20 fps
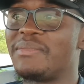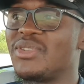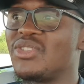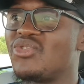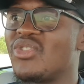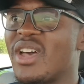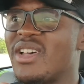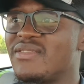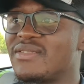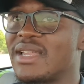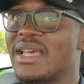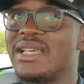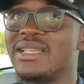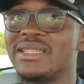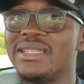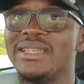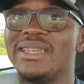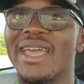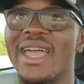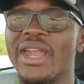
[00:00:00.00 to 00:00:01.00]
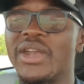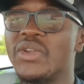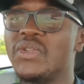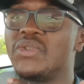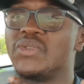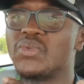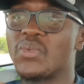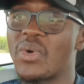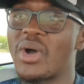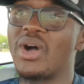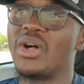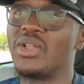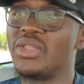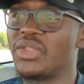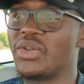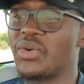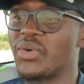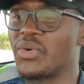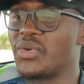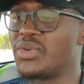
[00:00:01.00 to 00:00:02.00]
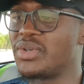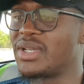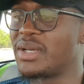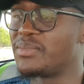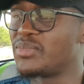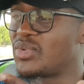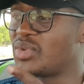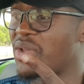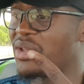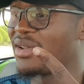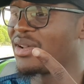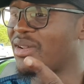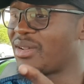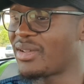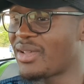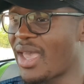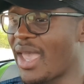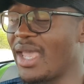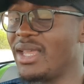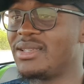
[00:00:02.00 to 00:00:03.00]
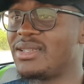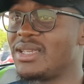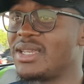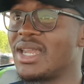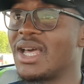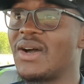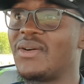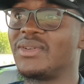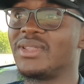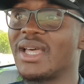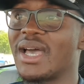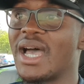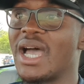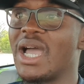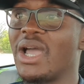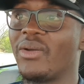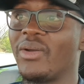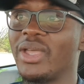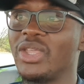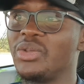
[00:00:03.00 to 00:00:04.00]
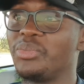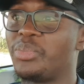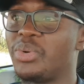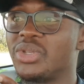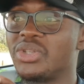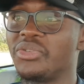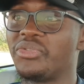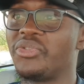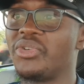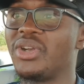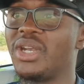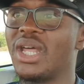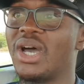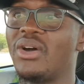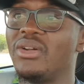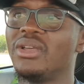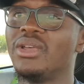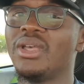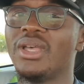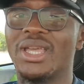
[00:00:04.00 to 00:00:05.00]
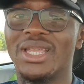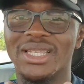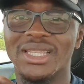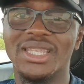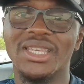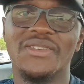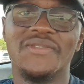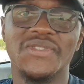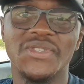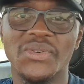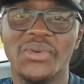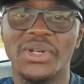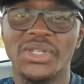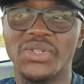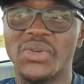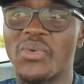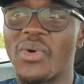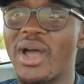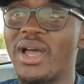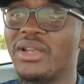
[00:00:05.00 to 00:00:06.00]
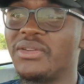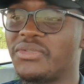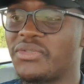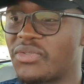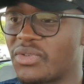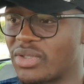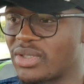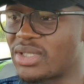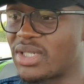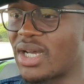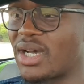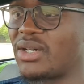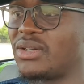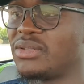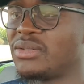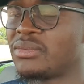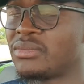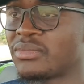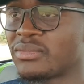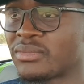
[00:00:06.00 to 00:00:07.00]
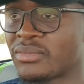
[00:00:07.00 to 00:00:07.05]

It drives nicely. It handles well on the road. I'm doing 80 now on the highway, and you put your foot down, it gives you what you want. Foot down.